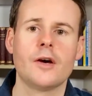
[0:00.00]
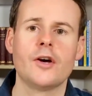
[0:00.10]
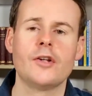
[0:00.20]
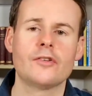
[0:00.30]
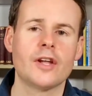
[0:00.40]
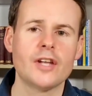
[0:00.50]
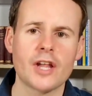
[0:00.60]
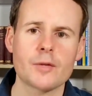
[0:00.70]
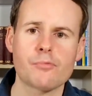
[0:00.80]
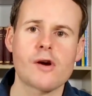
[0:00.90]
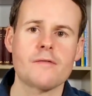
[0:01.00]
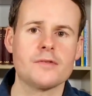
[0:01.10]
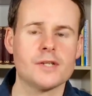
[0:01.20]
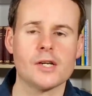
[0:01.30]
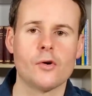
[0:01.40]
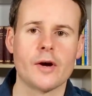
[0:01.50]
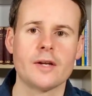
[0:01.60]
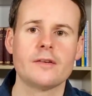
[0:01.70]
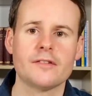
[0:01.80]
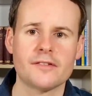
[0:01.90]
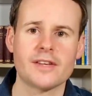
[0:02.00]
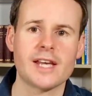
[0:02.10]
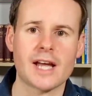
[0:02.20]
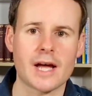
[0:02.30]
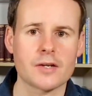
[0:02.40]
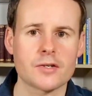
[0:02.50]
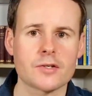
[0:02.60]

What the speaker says: And another privacy coin, Zcash,